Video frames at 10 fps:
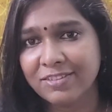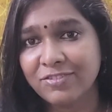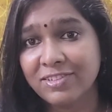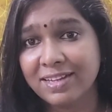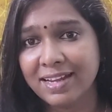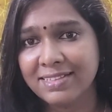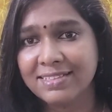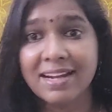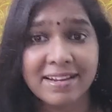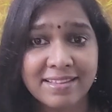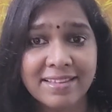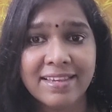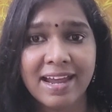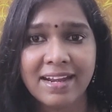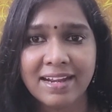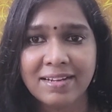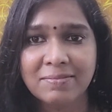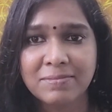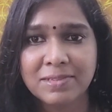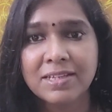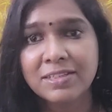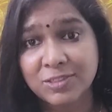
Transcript: if it lights another candle.